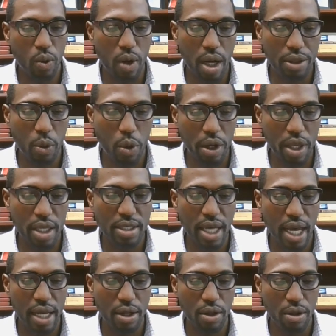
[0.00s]
One, the working
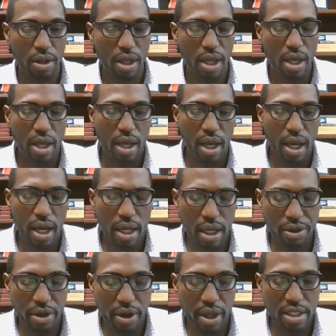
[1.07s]
title,
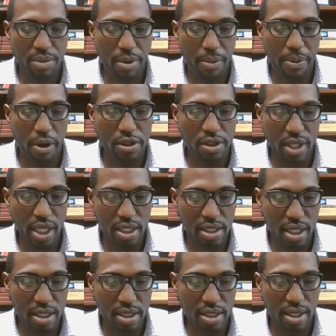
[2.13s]
another is the proposed
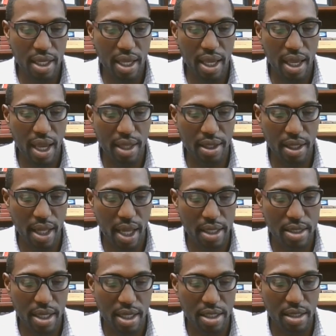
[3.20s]
thesis, and the
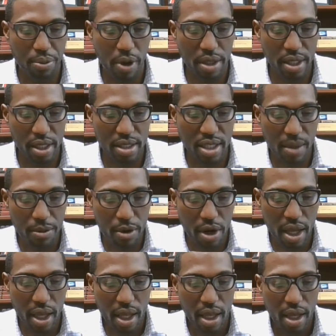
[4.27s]
next is the project
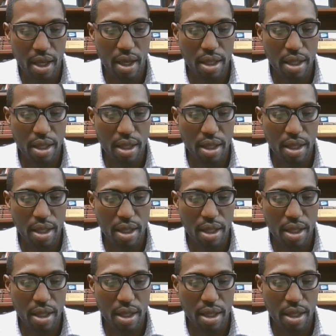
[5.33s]
summary,